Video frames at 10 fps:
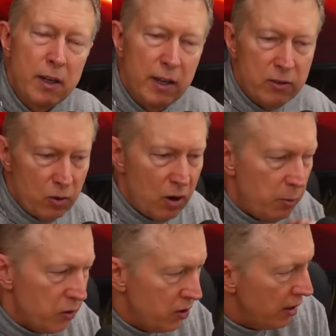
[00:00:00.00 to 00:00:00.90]
And that's what I
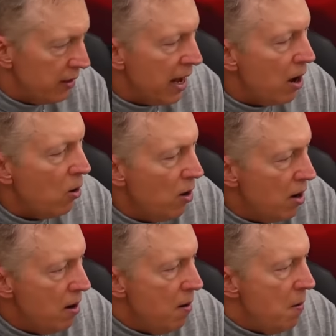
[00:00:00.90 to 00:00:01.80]
almost did. Now,
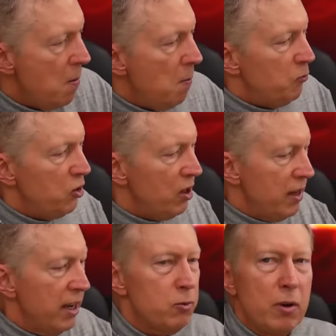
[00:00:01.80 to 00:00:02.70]
to
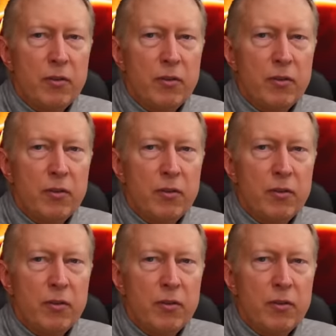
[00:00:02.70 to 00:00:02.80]
the next